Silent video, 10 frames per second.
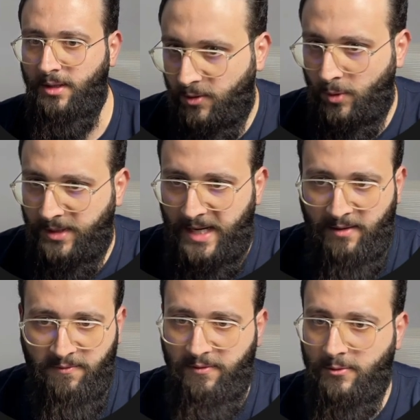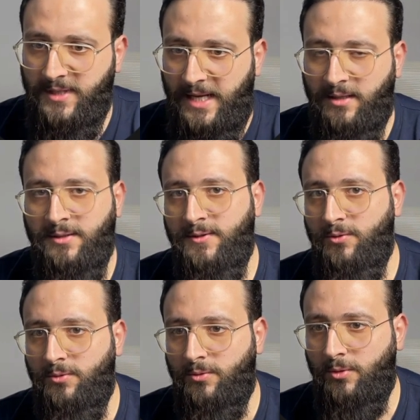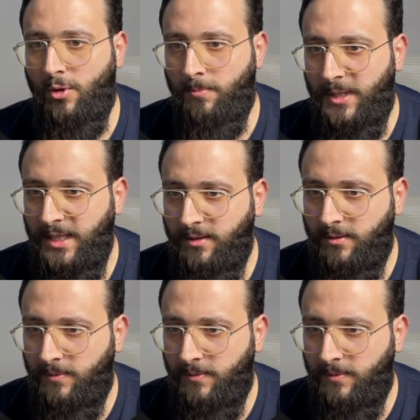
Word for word: It will take few seconds to complete.